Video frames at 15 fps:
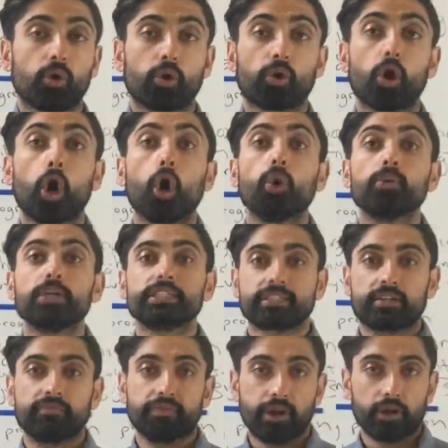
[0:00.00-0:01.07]
or
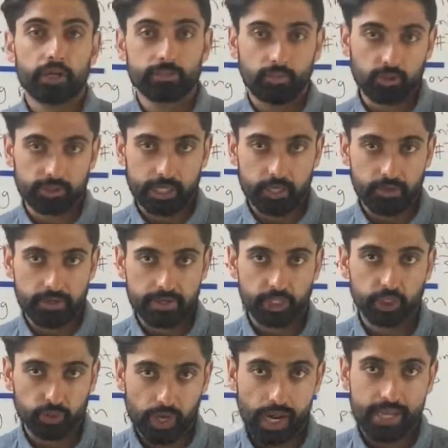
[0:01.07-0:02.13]
holistic variables that you can
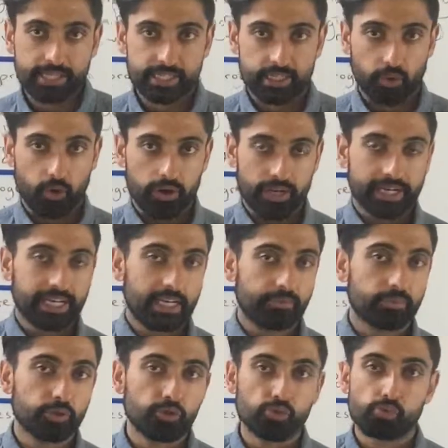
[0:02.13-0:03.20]
address in order to
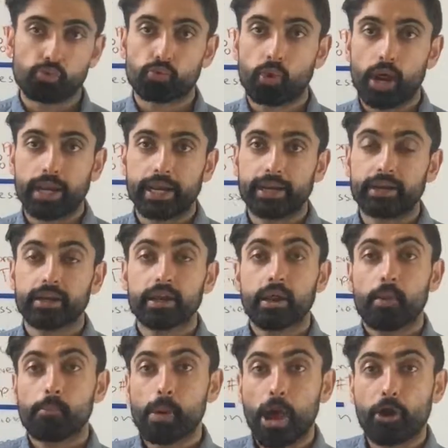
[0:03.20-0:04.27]
keep you running
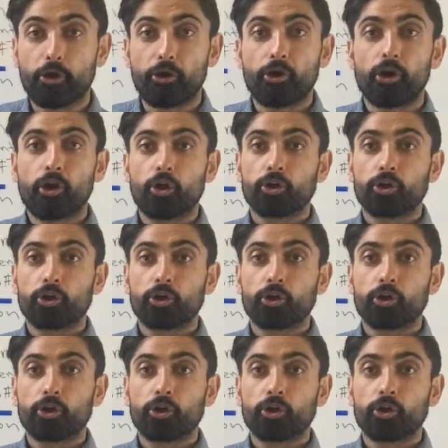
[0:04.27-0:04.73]
better,